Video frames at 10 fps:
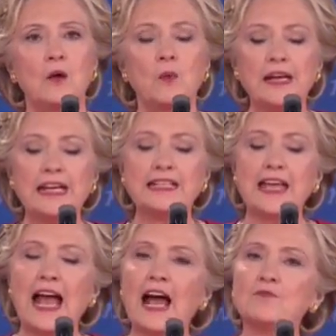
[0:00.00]
We need
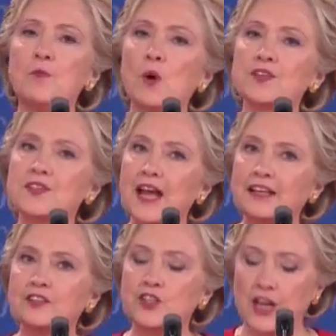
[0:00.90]
to have more
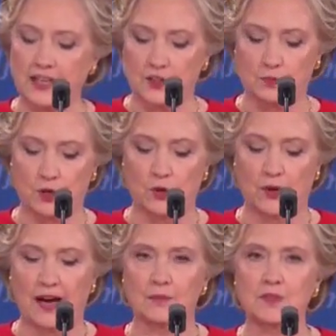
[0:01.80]
second chance
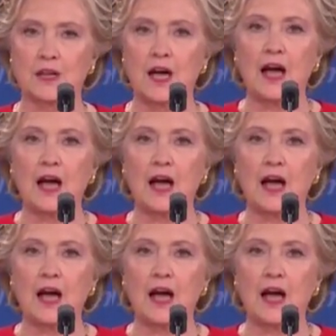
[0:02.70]
programs.